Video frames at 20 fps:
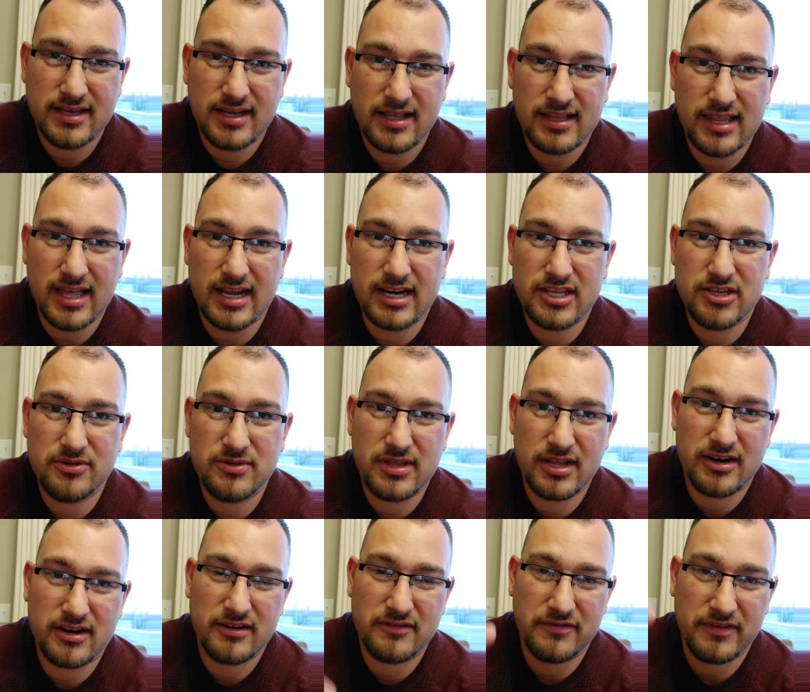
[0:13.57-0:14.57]
A lot of you
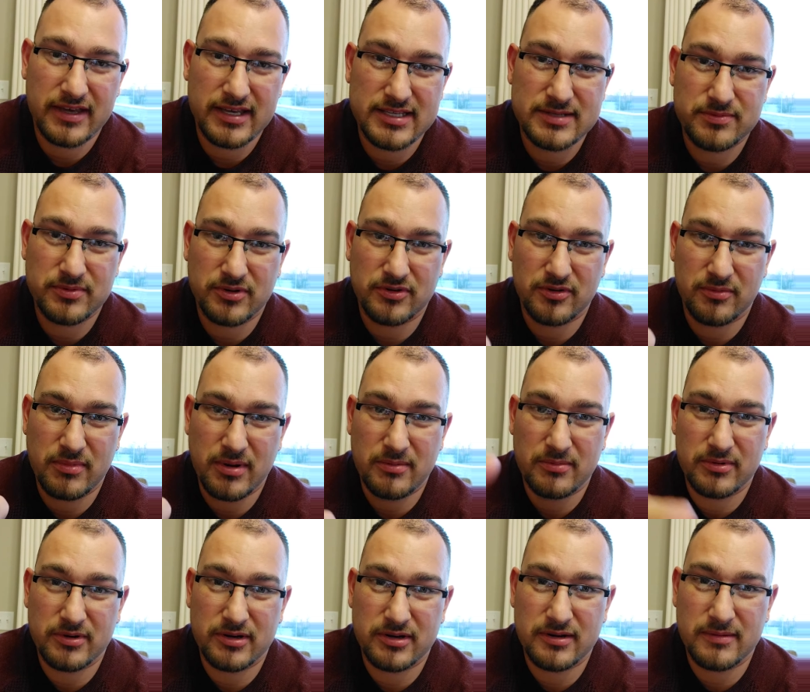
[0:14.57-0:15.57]
that are on Facebook
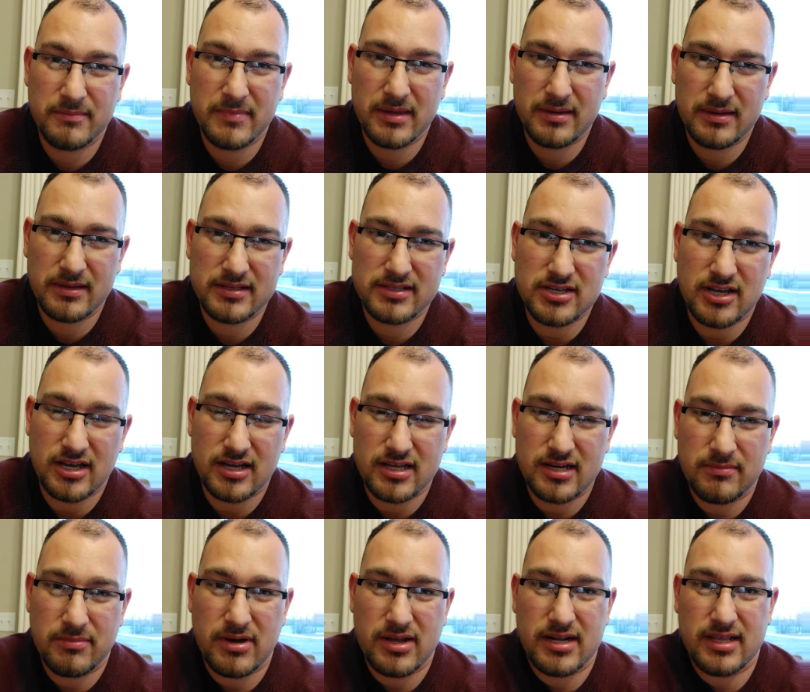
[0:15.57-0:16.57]
remember me talking
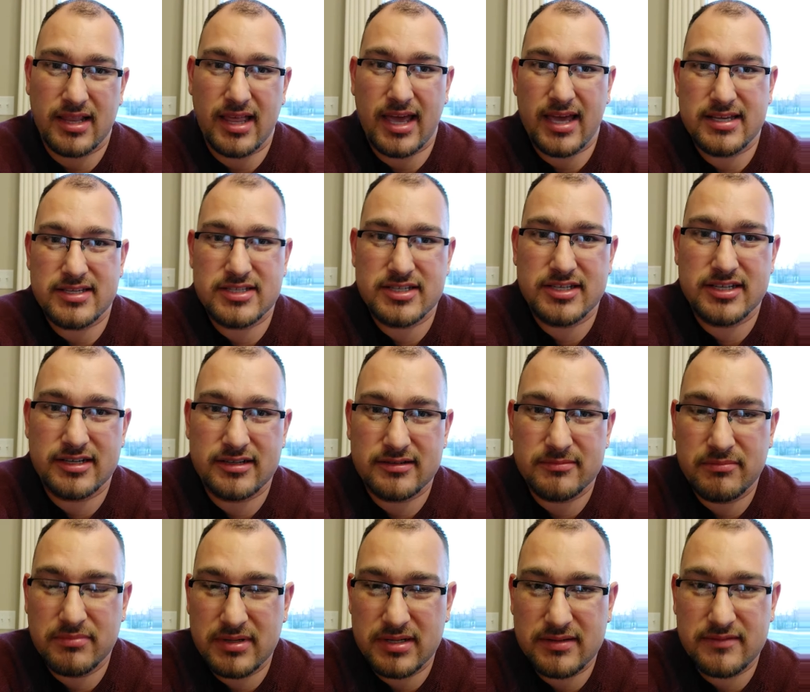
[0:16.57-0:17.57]
about it last year,
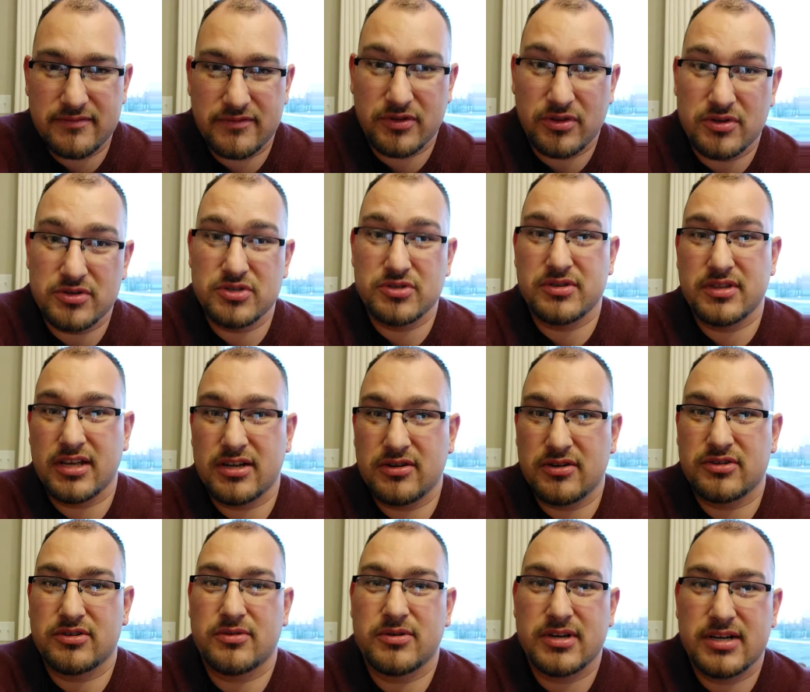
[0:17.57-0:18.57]
but for those of you that
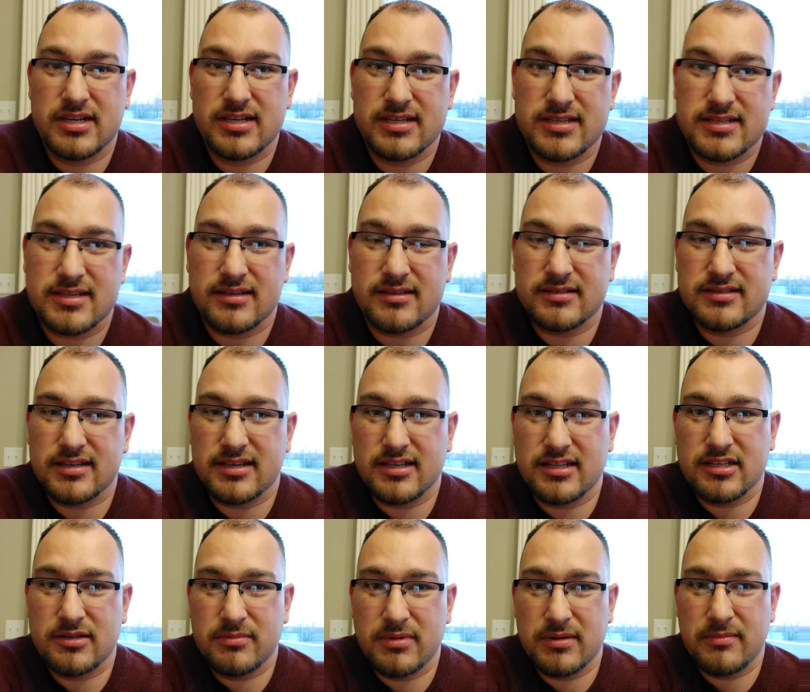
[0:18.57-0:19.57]
don't know what it is, I'll tell you a
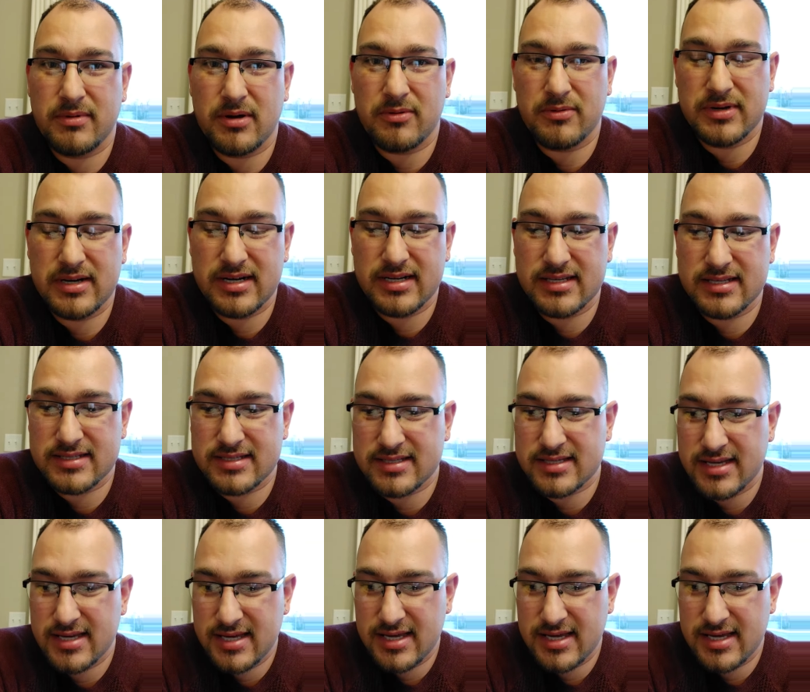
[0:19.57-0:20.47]
little bit about what it is.